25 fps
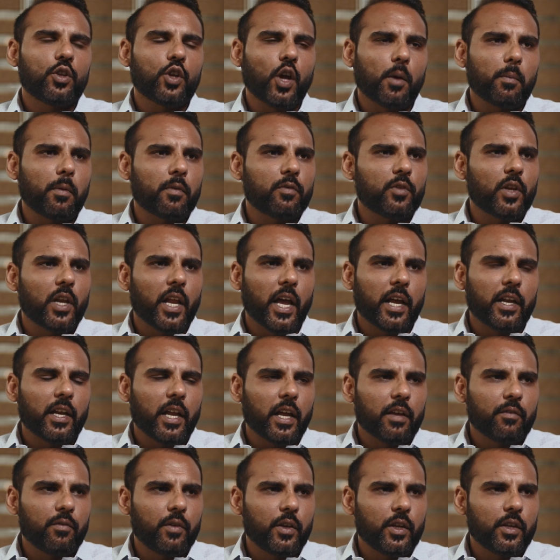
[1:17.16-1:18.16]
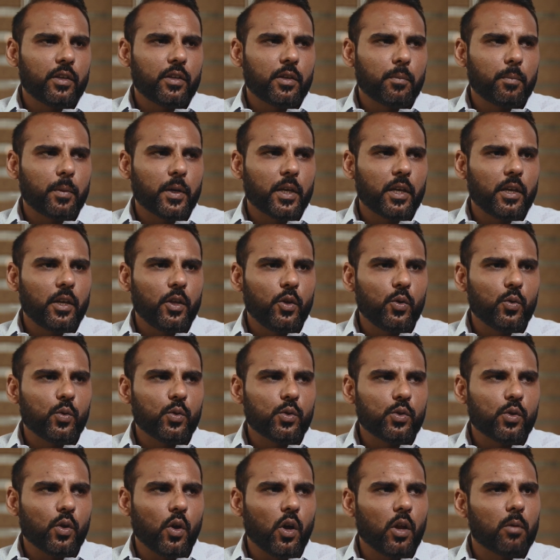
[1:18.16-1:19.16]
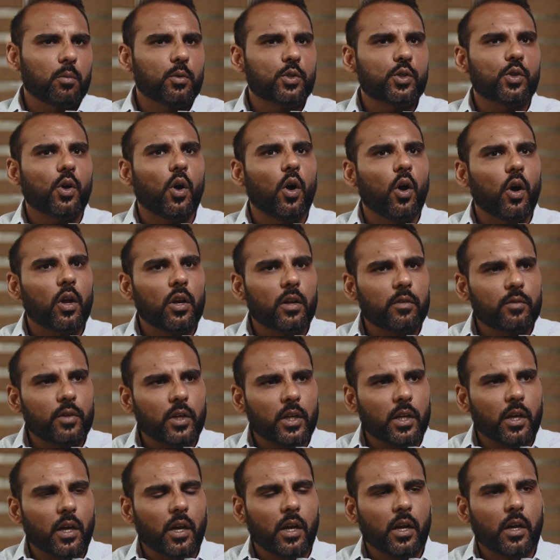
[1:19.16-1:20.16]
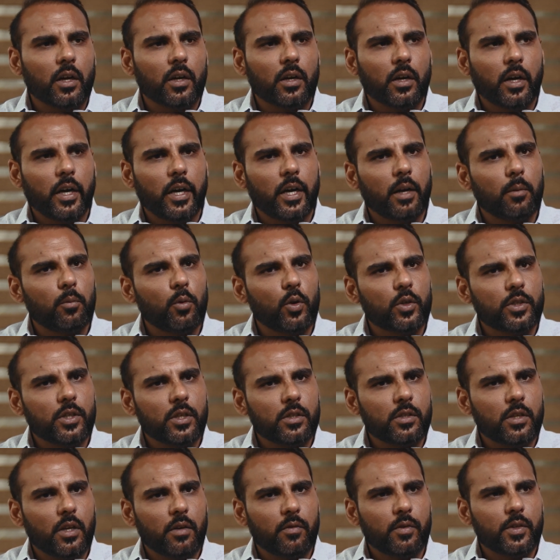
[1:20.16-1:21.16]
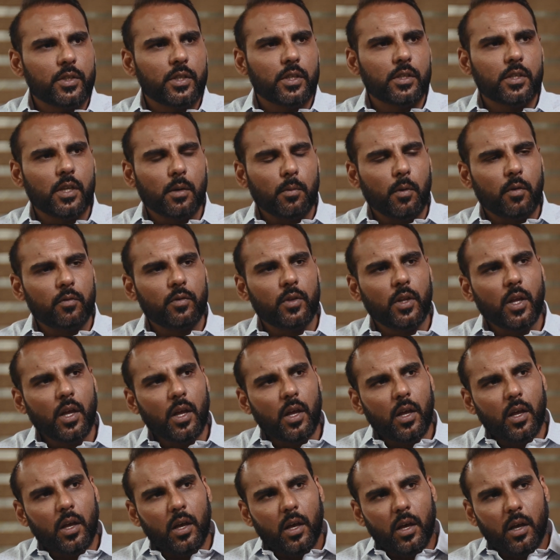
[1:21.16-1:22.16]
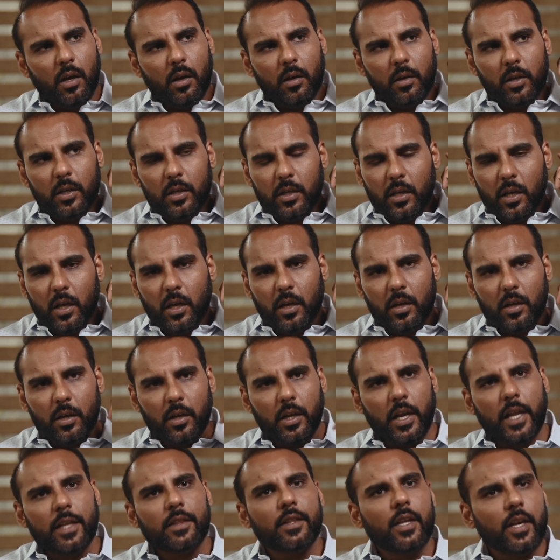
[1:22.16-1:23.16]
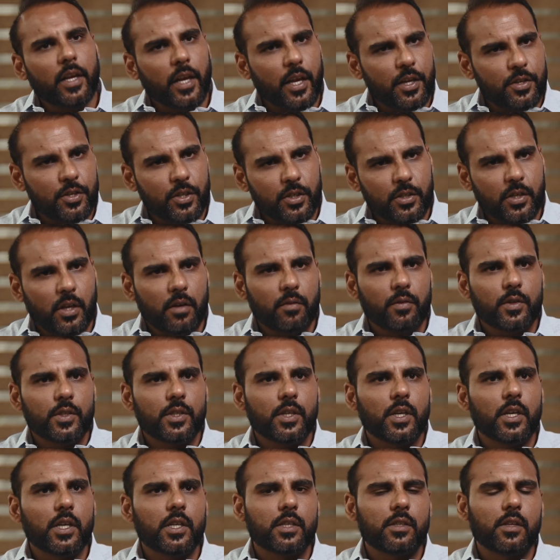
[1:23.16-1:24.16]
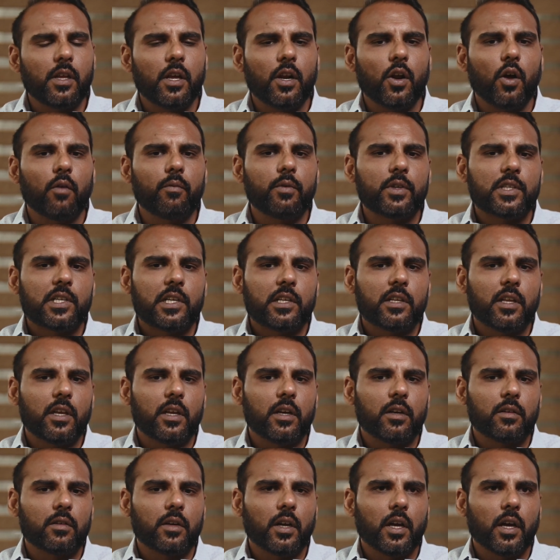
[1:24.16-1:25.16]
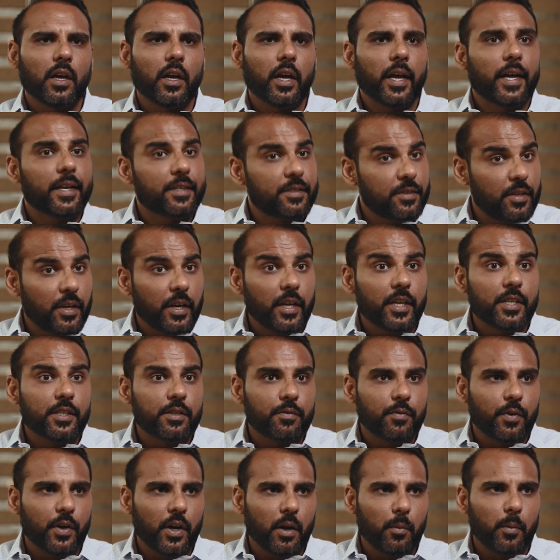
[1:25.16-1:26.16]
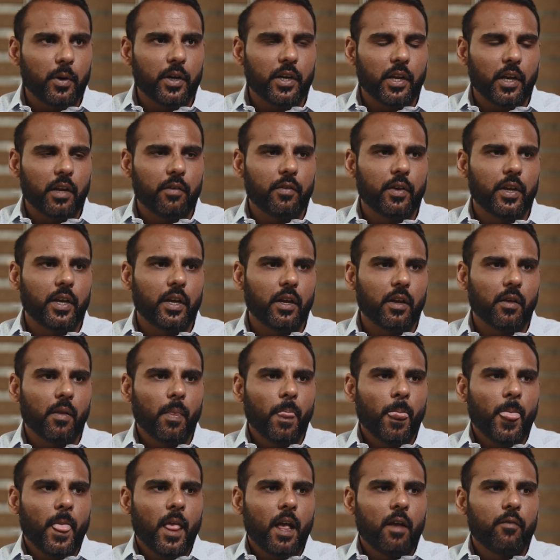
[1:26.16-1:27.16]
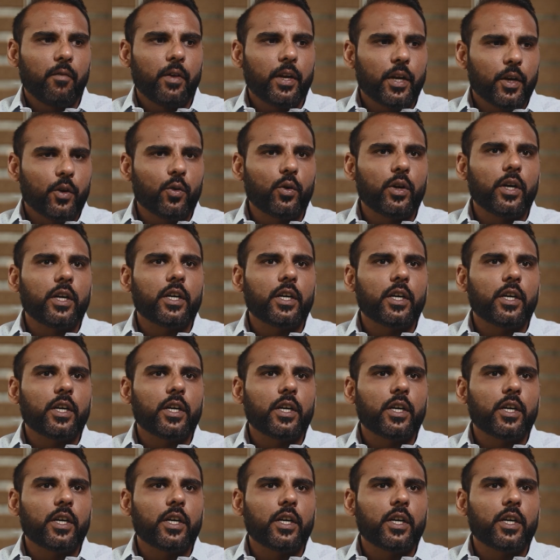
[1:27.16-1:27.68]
the top of the line, like we typically use almost all of the AWS services, some of like their caching services, obviously their S3 is fundamentally very good